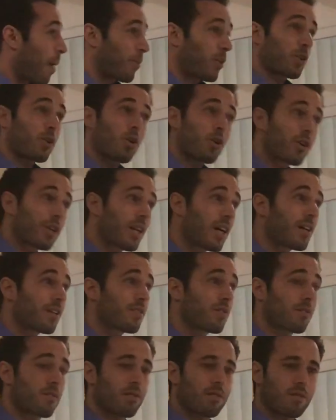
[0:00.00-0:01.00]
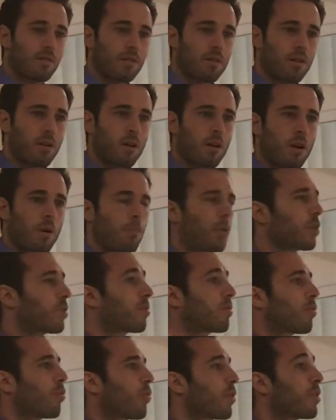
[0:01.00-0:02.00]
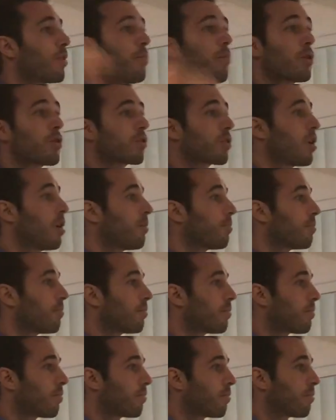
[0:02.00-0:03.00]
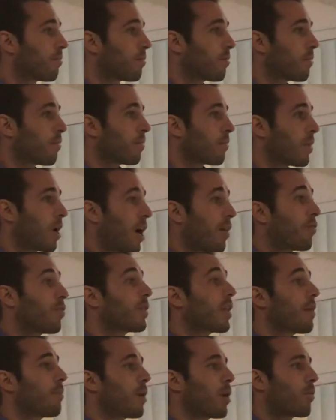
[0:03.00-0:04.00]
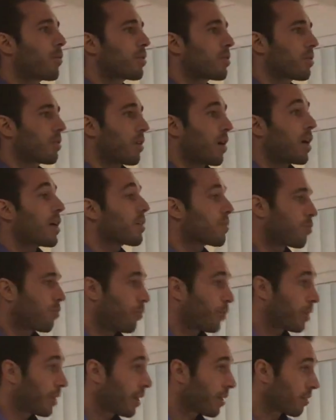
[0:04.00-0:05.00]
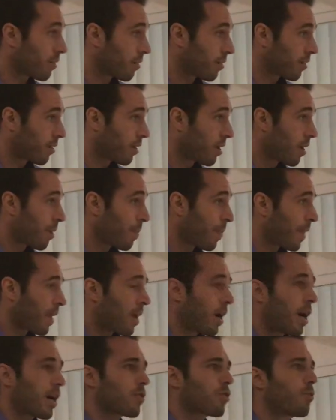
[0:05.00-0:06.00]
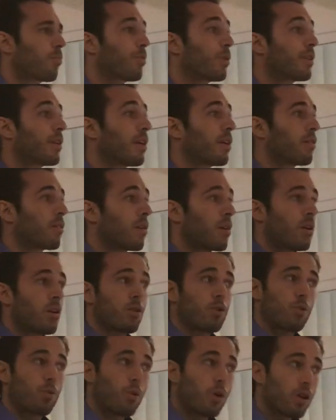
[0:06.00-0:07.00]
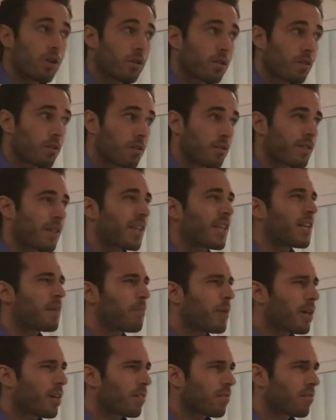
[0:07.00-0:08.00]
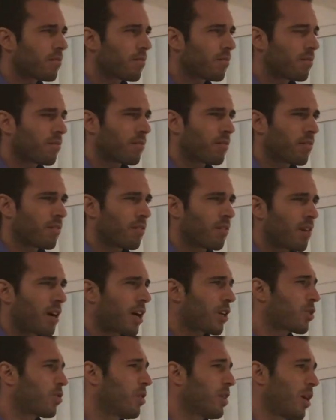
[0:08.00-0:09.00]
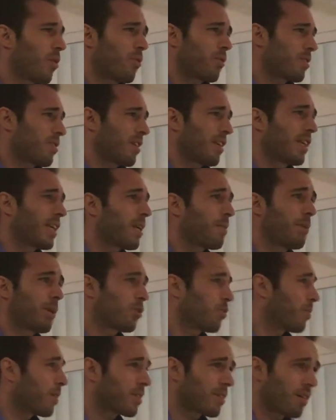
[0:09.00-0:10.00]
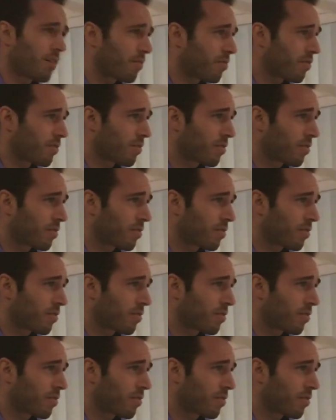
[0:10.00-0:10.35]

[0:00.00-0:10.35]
I'm not organized. But when the boss comes, every time I had to pretend. I had to pretend to work, send email. Actually, I was sending email to myself.